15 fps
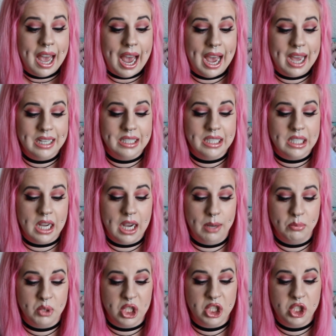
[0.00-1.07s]

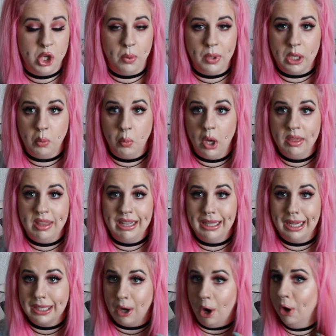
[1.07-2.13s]
and just showing you what they're
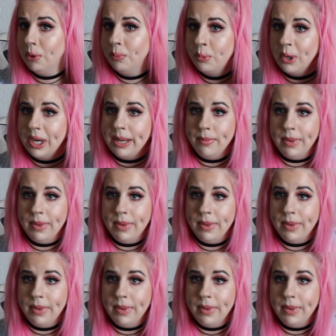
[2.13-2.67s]
like on pretty